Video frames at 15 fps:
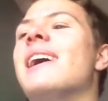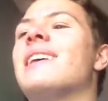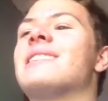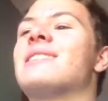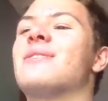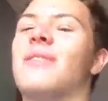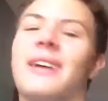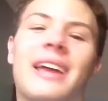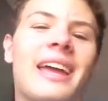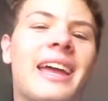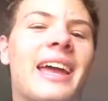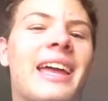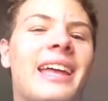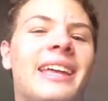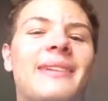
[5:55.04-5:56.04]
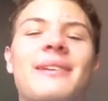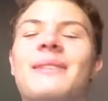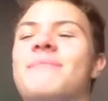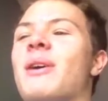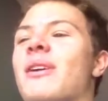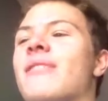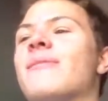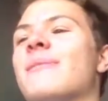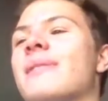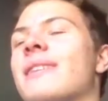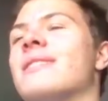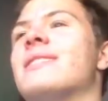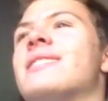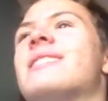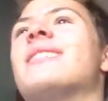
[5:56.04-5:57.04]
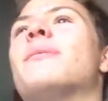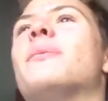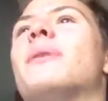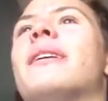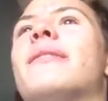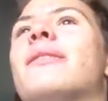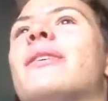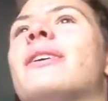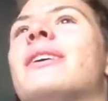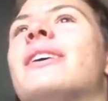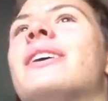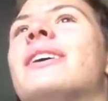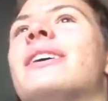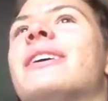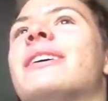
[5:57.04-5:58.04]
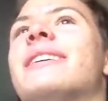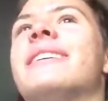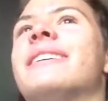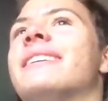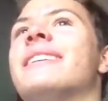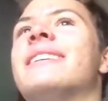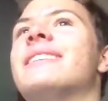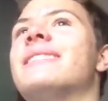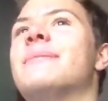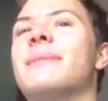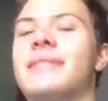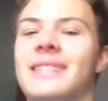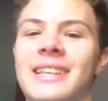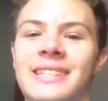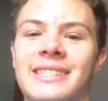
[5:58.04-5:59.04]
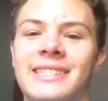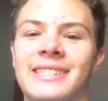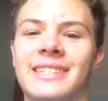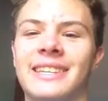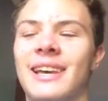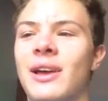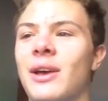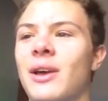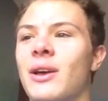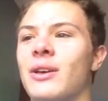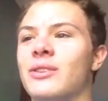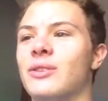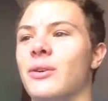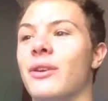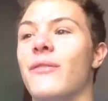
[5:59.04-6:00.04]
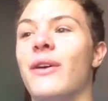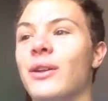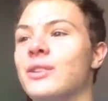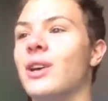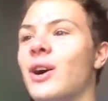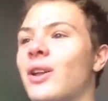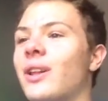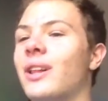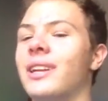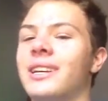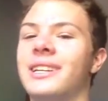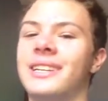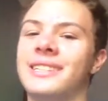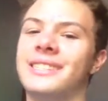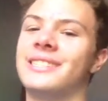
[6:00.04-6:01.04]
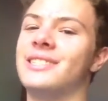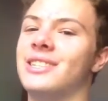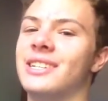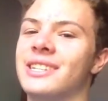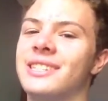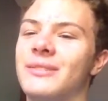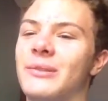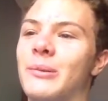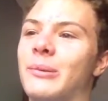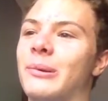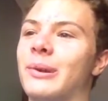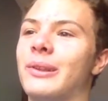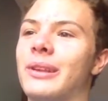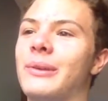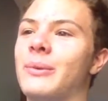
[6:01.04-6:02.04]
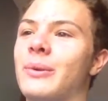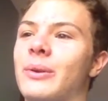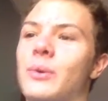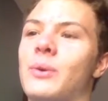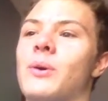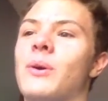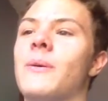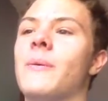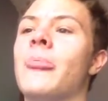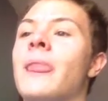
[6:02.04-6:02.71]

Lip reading: So part of me is just like, whatever. That doesn't make sense. So Yveltal is just really, really cool.